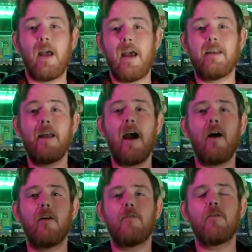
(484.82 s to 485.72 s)
And
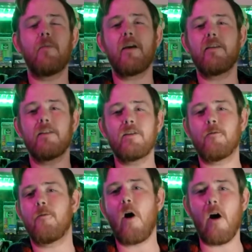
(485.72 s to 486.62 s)
now, if you've made it this
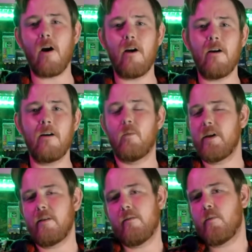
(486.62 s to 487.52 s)
far,
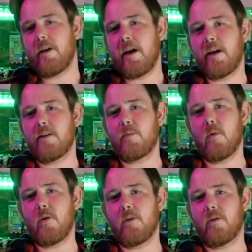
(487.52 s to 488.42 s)
we, we can't
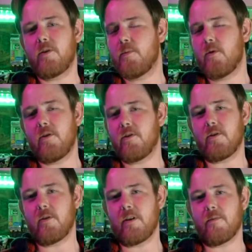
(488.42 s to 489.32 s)
spoil, spoil
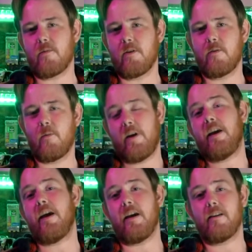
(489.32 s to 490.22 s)
you anymore. We
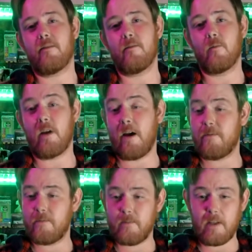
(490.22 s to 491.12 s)
can't. We
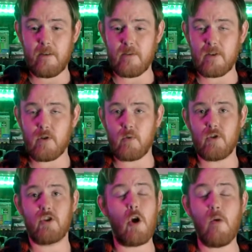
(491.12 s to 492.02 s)
have given you
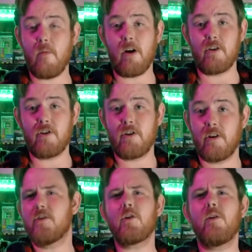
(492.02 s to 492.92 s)
so
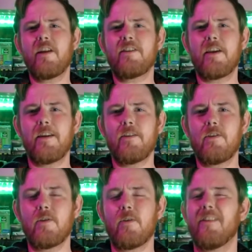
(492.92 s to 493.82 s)
much. So let's get
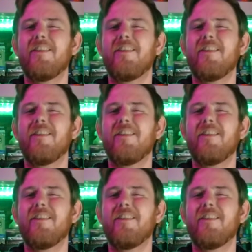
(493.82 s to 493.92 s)
into it.